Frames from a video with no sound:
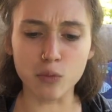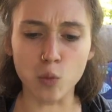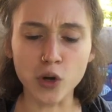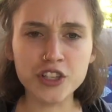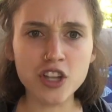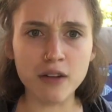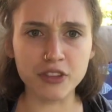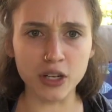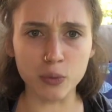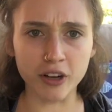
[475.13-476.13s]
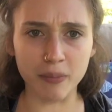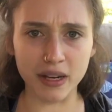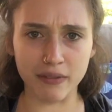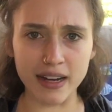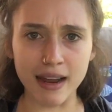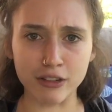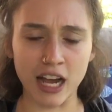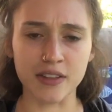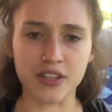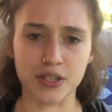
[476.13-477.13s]
worse off than it would have been if I never
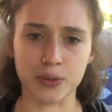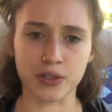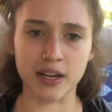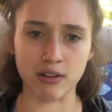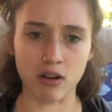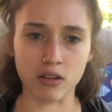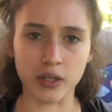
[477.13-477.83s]
had the disorder at all,